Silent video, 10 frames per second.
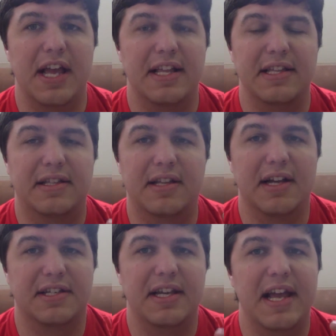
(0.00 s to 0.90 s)
it
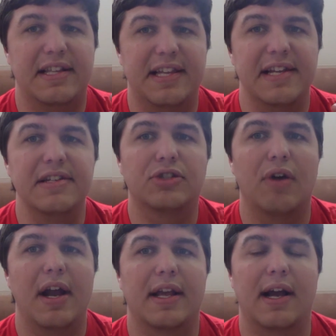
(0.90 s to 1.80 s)
didn't
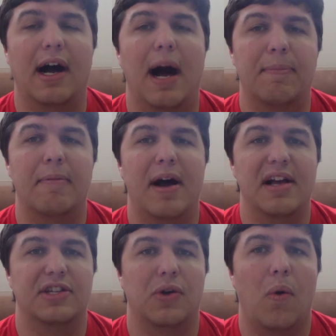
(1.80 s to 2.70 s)
try to
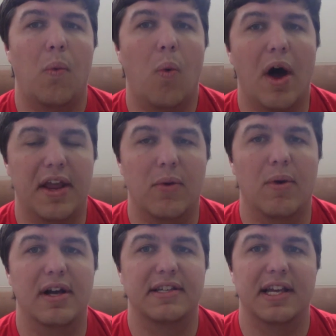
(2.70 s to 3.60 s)
compromise what it
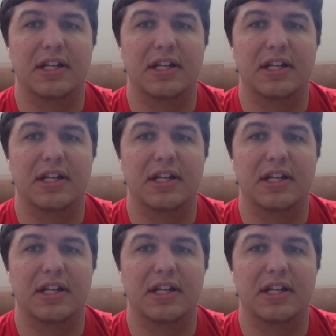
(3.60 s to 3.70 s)
was.